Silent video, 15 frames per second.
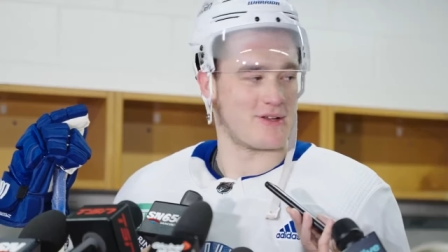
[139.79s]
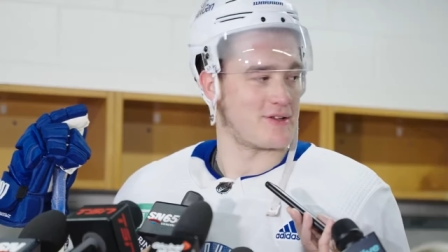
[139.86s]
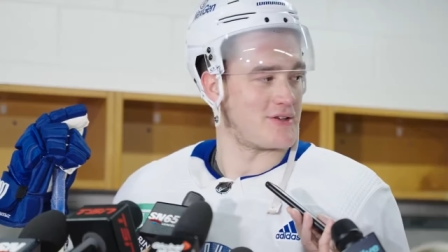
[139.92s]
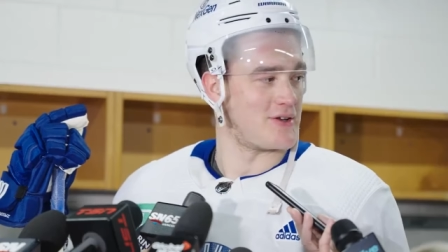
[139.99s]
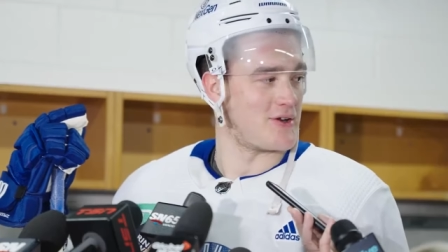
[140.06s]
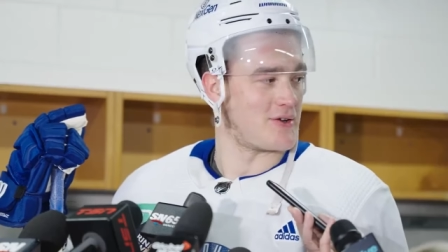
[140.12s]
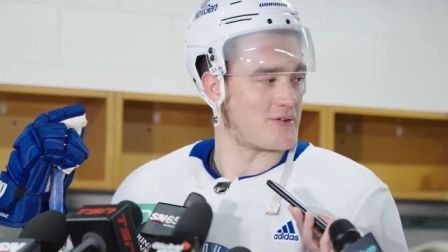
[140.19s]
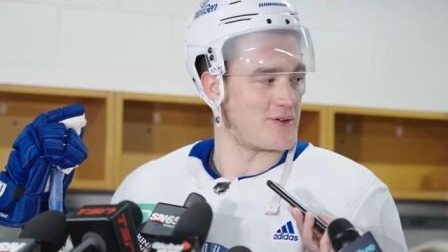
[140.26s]
You
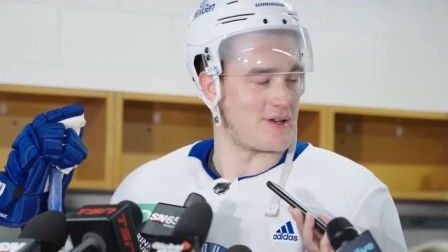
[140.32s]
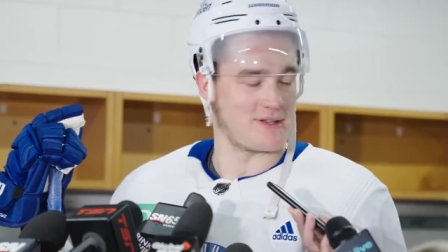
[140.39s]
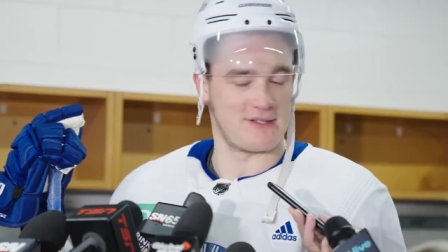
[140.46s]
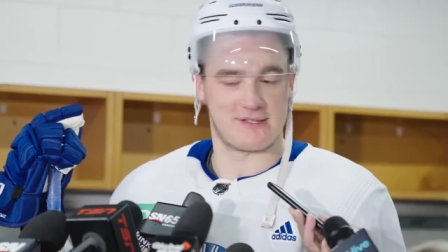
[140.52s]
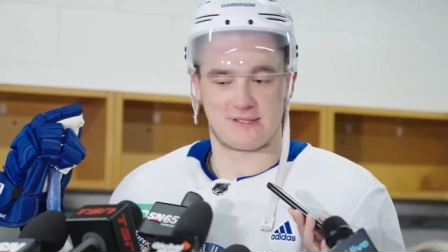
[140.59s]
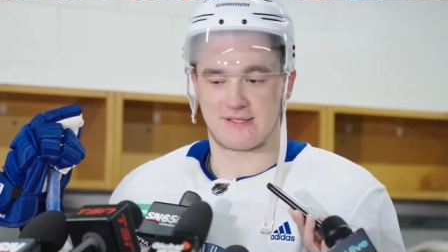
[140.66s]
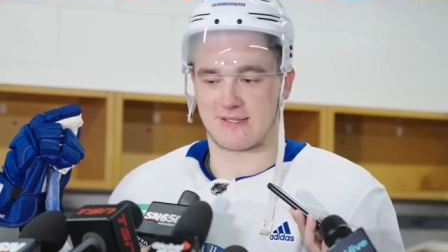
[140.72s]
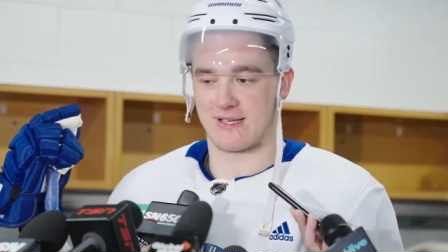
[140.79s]
know,
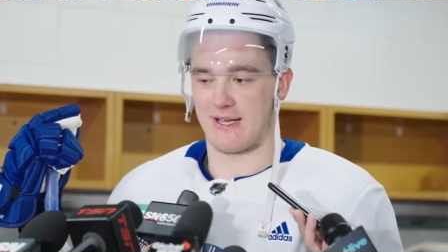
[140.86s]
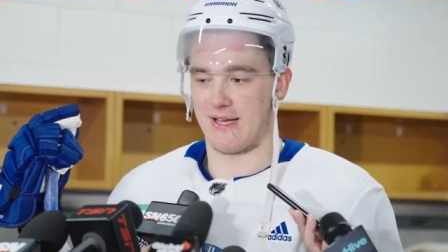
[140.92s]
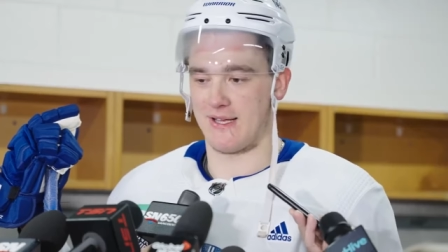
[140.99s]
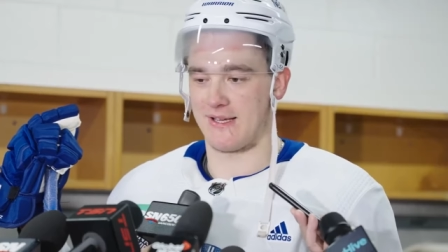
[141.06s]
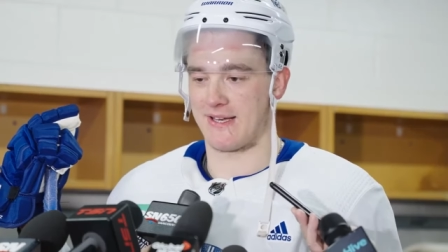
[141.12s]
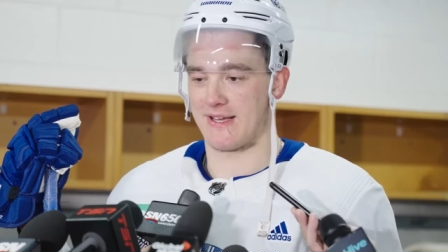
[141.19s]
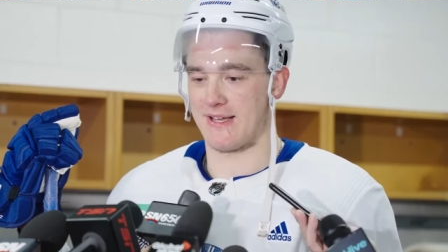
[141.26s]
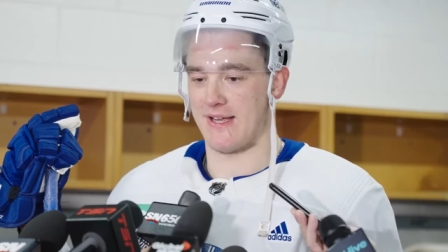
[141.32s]
it's uh,
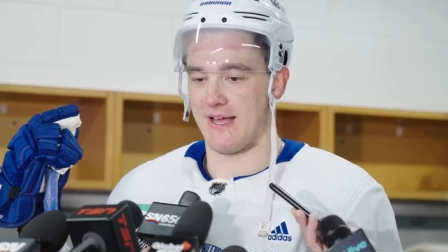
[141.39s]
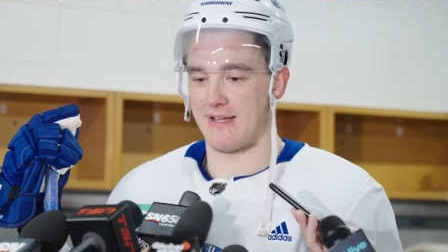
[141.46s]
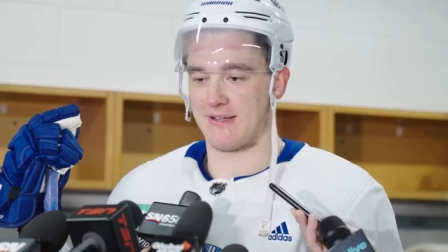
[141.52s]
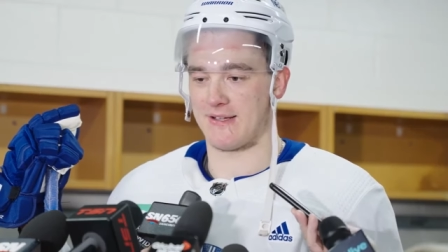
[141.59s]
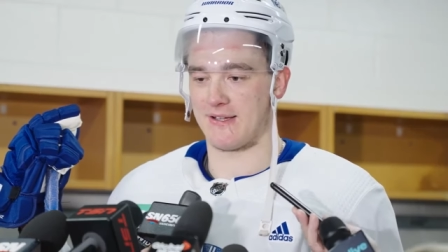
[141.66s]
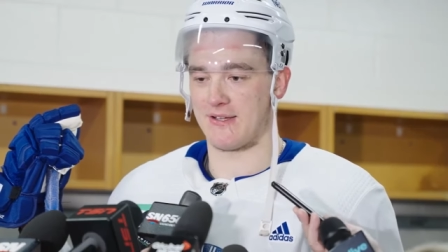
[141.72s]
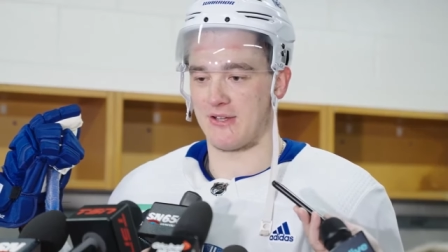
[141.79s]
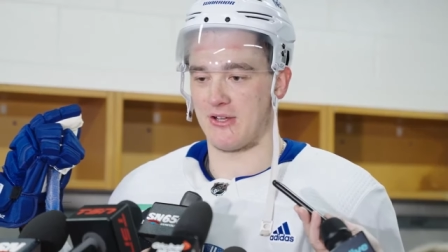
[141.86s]
you can
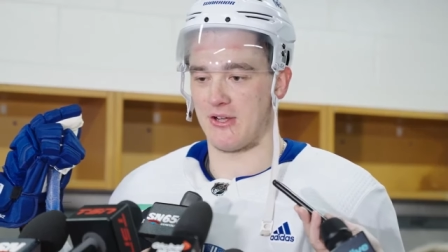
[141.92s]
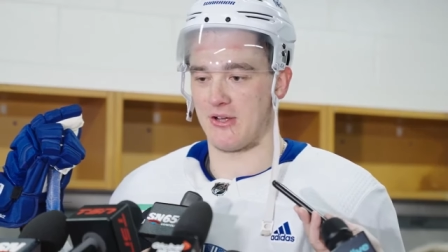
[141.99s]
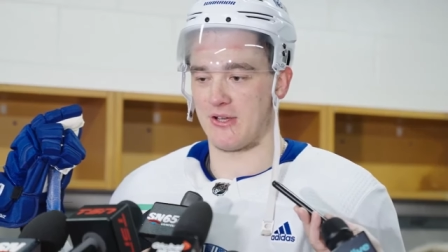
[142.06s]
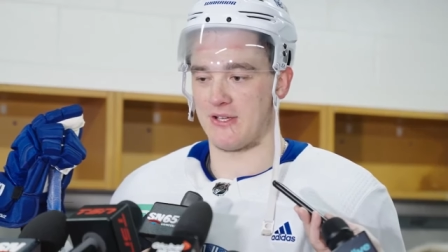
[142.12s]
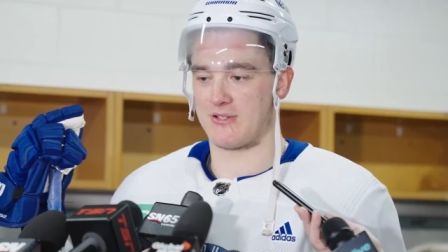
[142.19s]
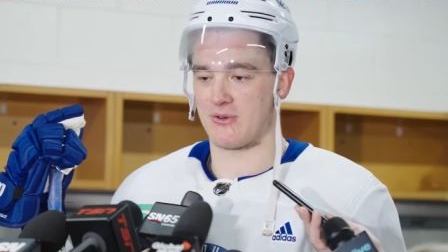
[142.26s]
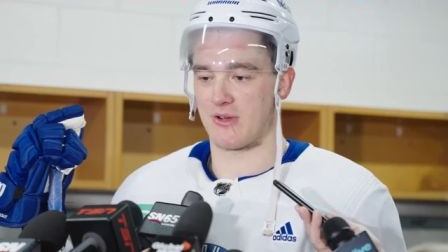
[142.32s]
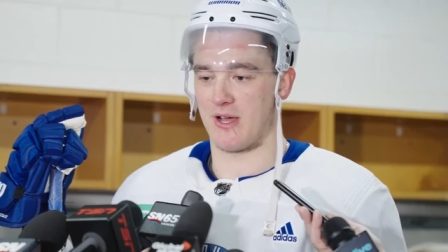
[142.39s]
handle it. You know,
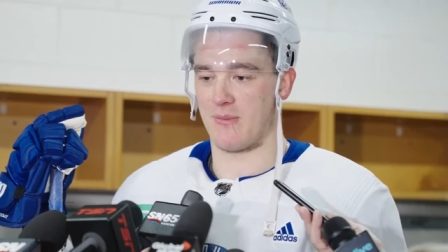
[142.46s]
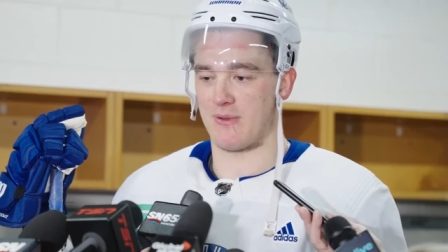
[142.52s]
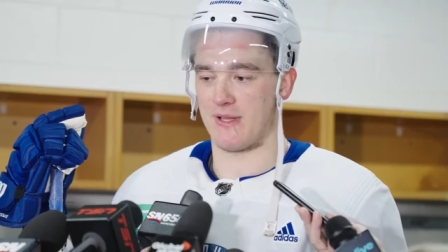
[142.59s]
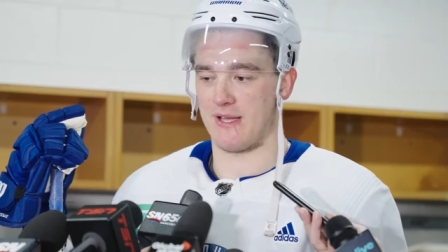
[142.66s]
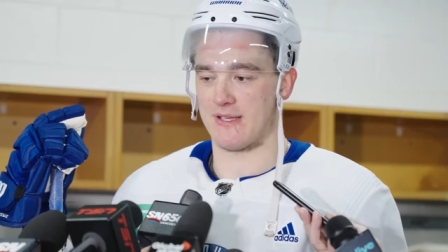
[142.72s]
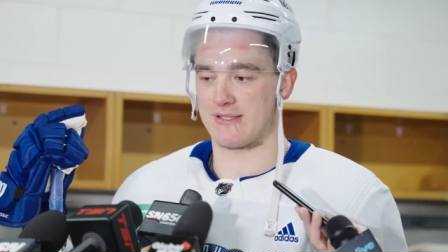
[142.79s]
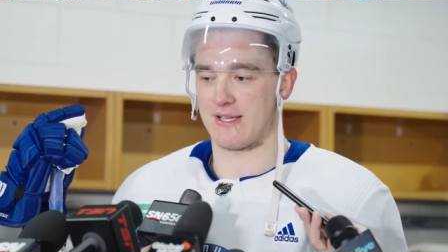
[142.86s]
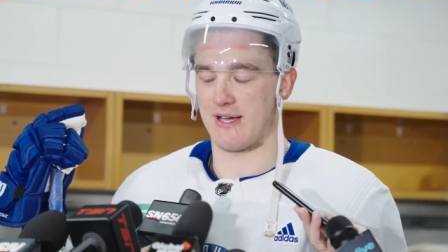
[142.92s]
you took a couple hits.